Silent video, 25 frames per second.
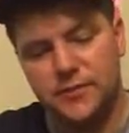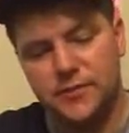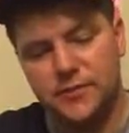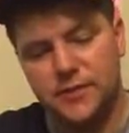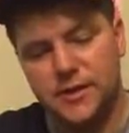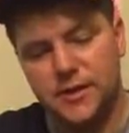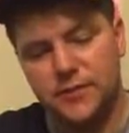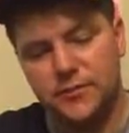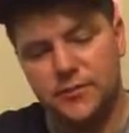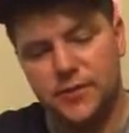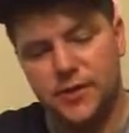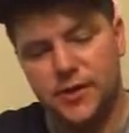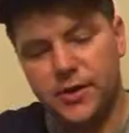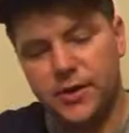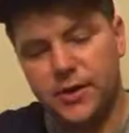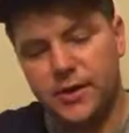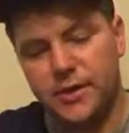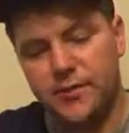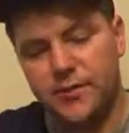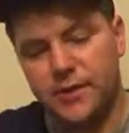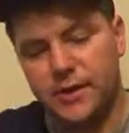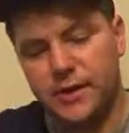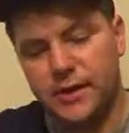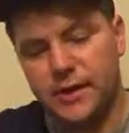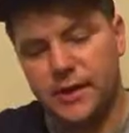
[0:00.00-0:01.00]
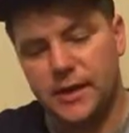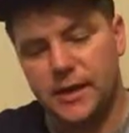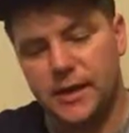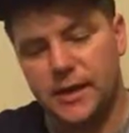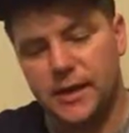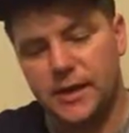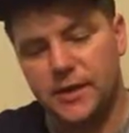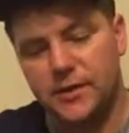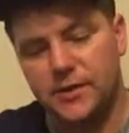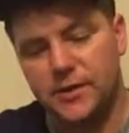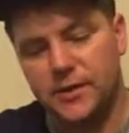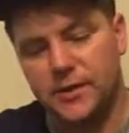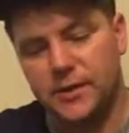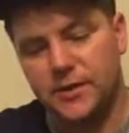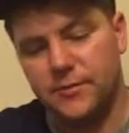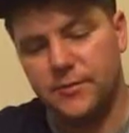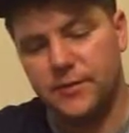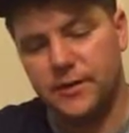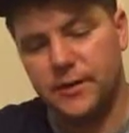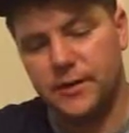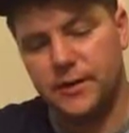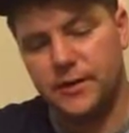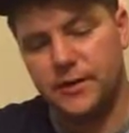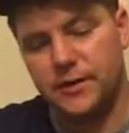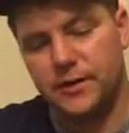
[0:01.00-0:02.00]
being brought up, anyhow, in
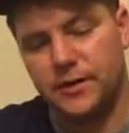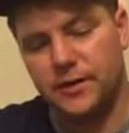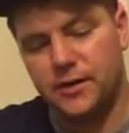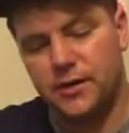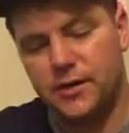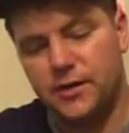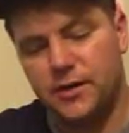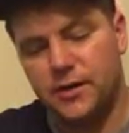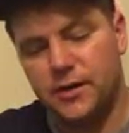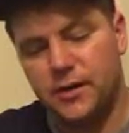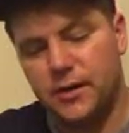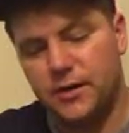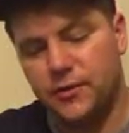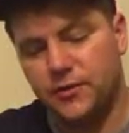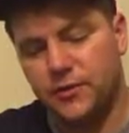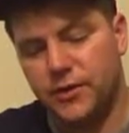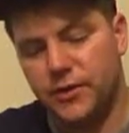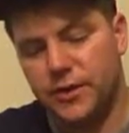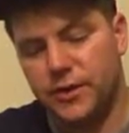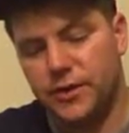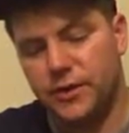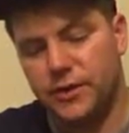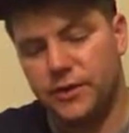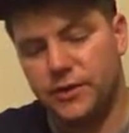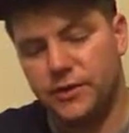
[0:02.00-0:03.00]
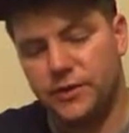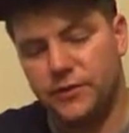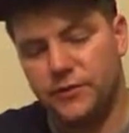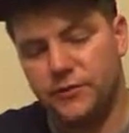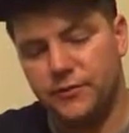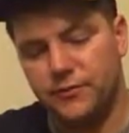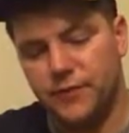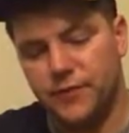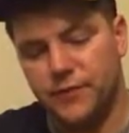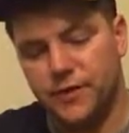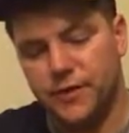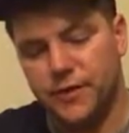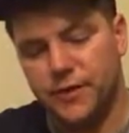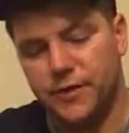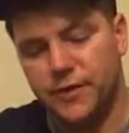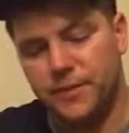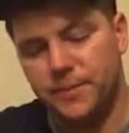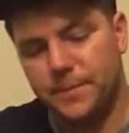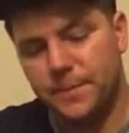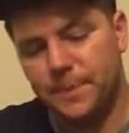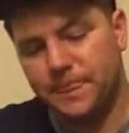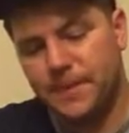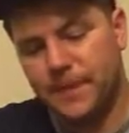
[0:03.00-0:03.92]
Brandy Hall, a regular warren.